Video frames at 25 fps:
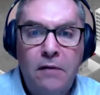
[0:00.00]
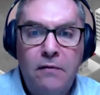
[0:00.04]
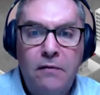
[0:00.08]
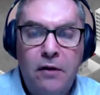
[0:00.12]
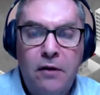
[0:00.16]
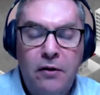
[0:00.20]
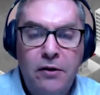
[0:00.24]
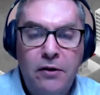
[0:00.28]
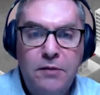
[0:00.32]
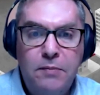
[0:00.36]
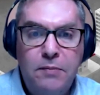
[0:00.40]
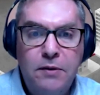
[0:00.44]

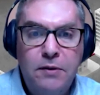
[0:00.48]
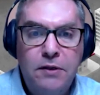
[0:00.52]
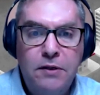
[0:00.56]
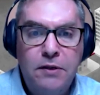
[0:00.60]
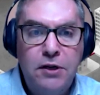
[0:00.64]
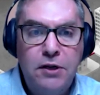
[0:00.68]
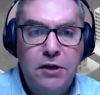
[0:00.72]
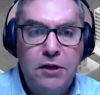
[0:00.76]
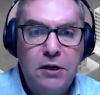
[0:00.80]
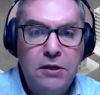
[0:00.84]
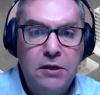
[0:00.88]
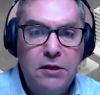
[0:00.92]
various
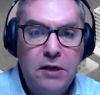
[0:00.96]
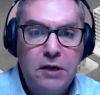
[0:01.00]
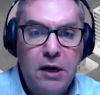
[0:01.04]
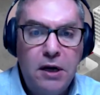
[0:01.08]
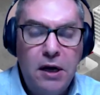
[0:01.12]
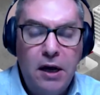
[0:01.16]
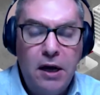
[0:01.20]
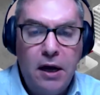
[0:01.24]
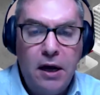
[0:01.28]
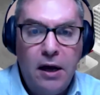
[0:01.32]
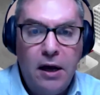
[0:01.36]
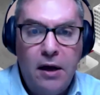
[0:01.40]
positions.
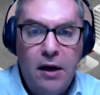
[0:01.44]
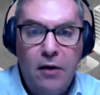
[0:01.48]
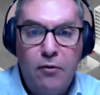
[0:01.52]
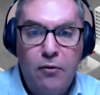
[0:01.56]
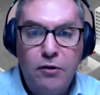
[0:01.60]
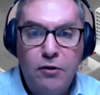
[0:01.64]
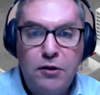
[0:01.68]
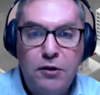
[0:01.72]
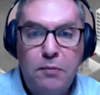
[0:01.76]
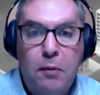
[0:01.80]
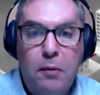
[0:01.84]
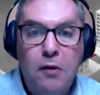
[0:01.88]

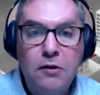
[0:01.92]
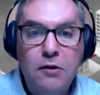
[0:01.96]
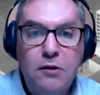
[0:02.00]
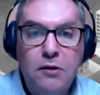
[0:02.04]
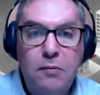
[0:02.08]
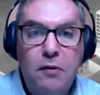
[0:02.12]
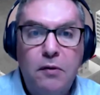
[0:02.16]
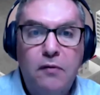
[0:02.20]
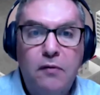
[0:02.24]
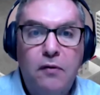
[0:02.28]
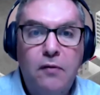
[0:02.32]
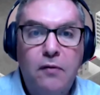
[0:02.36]

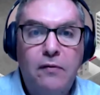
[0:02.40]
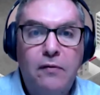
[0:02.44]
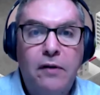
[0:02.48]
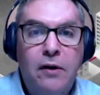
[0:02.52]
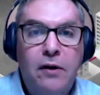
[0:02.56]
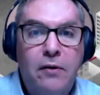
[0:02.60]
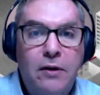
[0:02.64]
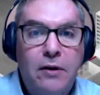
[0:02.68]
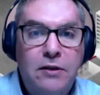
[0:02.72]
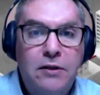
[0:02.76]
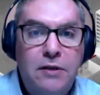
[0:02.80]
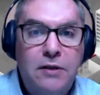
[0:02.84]
responsible for
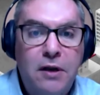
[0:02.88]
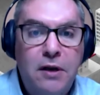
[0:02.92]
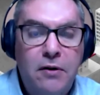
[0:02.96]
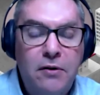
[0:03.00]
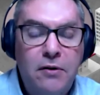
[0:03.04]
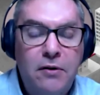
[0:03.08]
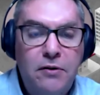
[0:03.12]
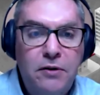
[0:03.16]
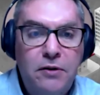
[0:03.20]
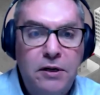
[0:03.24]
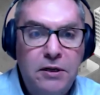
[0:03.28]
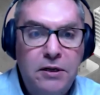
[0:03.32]
various
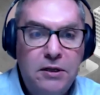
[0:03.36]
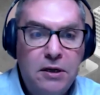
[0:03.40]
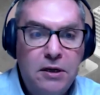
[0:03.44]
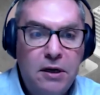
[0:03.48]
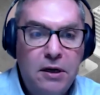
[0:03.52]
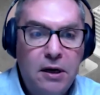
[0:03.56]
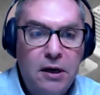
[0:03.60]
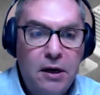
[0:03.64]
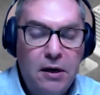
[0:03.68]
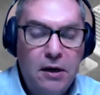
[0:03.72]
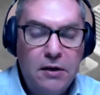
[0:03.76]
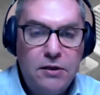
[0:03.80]
territories.
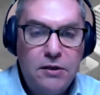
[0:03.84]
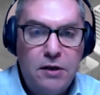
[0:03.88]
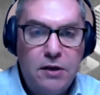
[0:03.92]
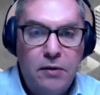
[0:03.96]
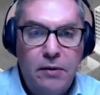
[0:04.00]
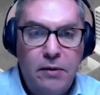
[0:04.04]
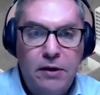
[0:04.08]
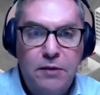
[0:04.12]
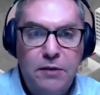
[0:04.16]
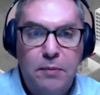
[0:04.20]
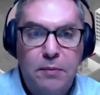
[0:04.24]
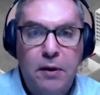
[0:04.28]
So
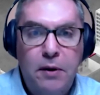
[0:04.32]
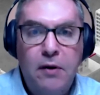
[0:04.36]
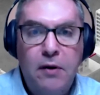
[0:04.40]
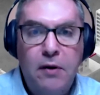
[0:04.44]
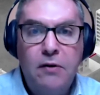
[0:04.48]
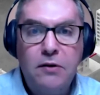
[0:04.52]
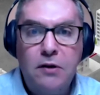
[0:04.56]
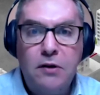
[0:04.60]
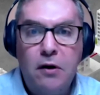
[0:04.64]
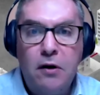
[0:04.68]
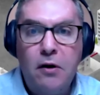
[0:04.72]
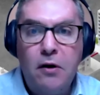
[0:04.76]

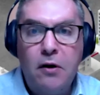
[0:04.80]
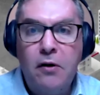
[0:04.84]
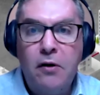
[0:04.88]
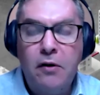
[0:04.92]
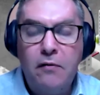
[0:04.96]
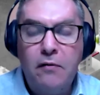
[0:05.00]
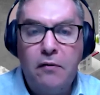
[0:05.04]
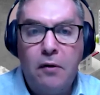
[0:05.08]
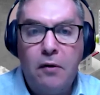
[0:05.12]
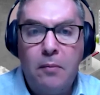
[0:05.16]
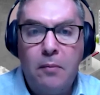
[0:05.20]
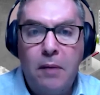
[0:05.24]
experience not
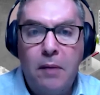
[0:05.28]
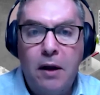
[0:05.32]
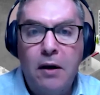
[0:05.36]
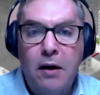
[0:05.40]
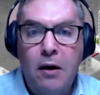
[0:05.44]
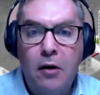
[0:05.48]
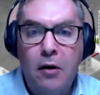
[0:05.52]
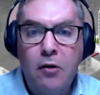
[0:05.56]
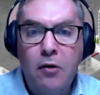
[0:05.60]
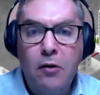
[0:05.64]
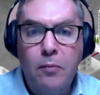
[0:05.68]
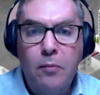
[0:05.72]
only from a
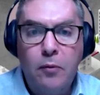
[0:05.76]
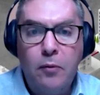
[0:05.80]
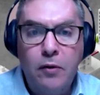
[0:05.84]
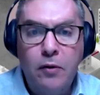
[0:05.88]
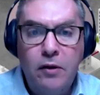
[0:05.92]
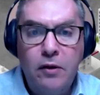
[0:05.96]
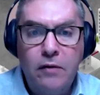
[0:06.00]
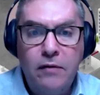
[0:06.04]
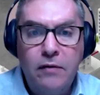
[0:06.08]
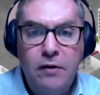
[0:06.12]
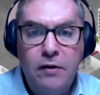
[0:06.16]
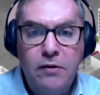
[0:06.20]
local
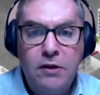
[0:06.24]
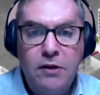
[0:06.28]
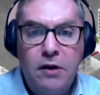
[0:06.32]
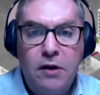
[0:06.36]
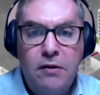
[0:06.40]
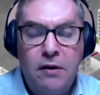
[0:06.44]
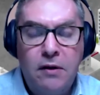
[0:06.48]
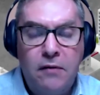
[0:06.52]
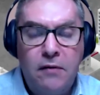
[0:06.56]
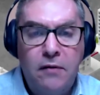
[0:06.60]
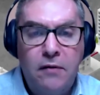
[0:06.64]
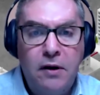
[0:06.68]
point of view of
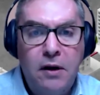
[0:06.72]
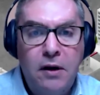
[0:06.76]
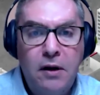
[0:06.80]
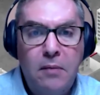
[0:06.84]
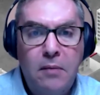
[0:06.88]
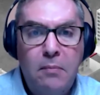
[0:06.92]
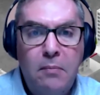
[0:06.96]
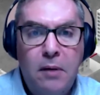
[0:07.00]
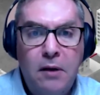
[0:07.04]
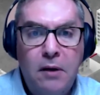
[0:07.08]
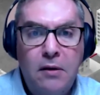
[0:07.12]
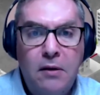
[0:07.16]
South Africa,
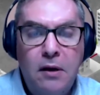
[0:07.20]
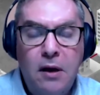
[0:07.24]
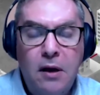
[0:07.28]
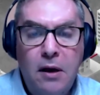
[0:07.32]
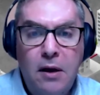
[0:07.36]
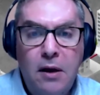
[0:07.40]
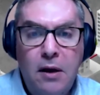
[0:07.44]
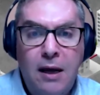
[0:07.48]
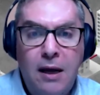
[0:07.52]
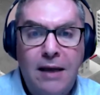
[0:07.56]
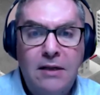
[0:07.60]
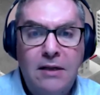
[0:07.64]
but
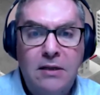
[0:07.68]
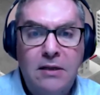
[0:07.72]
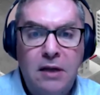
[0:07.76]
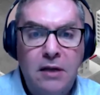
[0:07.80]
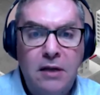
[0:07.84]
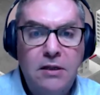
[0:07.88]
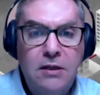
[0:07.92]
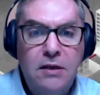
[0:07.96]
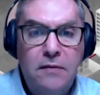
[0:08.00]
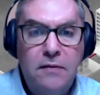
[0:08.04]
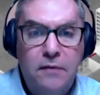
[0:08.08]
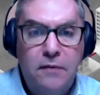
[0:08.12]

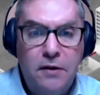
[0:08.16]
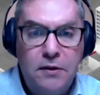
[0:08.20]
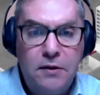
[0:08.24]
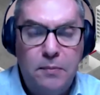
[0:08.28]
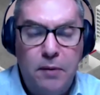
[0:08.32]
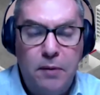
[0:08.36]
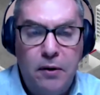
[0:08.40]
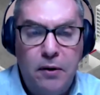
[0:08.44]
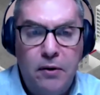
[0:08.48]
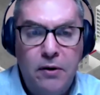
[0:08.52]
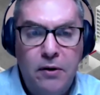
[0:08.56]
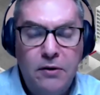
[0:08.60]
extensive
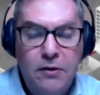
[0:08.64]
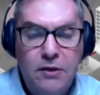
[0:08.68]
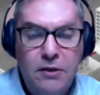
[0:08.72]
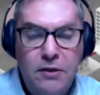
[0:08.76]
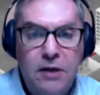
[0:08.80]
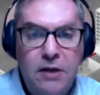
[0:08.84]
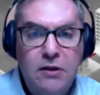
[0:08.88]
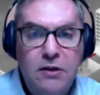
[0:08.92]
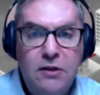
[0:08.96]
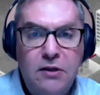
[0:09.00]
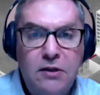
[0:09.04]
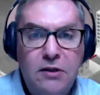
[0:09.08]
experience
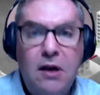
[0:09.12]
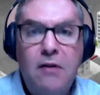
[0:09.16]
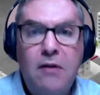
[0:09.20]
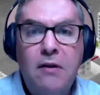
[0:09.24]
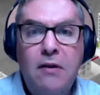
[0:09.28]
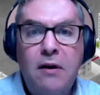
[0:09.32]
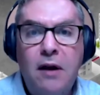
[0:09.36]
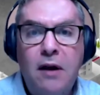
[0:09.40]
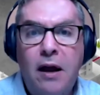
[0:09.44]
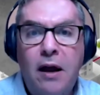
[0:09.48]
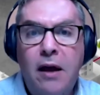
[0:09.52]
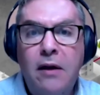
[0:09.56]
in
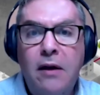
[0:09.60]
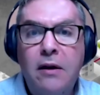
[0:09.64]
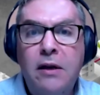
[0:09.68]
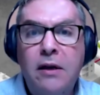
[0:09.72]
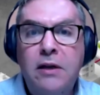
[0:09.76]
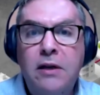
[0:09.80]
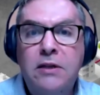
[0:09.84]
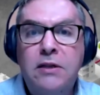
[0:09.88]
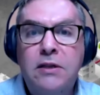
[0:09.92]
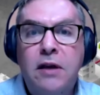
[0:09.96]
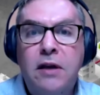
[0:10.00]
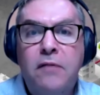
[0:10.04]
Southern and
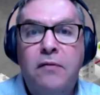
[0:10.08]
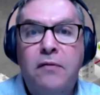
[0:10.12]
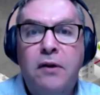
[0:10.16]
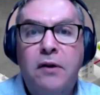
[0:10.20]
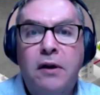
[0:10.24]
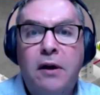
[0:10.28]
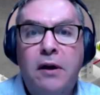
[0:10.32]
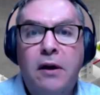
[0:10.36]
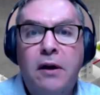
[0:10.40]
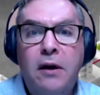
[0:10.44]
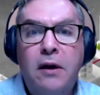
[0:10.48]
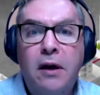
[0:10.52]
East
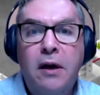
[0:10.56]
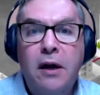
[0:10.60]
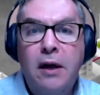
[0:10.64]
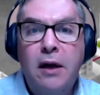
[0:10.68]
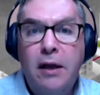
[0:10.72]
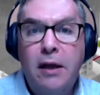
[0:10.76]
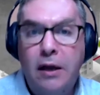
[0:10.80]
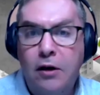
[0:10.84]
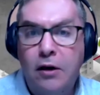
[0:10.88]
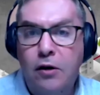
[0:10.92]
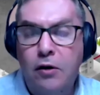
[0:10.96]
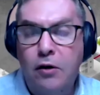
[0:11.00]
Africa,
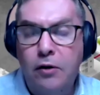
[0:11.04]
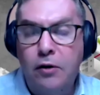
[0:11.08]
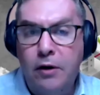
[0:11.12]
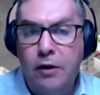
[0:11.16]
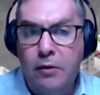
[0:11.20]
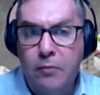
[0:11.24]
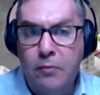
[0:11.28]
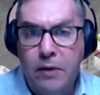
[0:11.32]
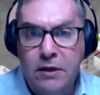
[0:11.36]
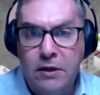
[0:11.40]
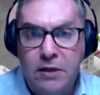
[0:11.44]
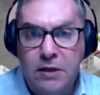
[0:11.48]
including
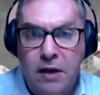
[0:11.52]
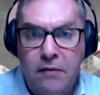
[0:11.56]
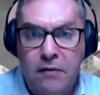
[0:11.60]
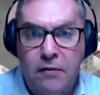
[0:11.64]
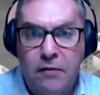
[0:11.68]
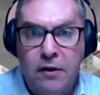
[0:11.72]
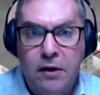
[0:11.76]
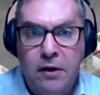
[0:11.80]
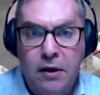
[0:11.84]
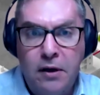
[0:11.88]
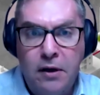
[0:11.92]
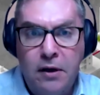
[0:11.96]
West
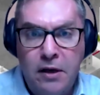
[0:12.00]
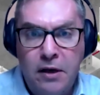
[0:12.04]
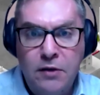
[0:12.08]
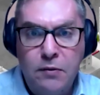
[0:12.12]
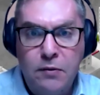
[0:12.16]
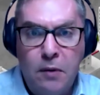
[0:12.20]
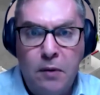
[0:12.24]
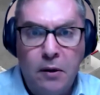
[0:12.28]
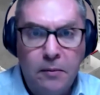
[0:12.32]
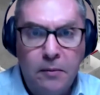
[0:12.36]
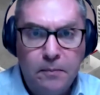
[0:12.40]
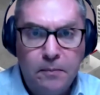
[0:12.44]
Africa as
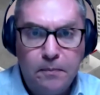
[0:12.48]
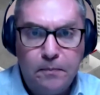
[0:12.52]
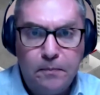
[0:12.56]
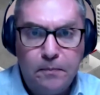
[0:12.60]
well.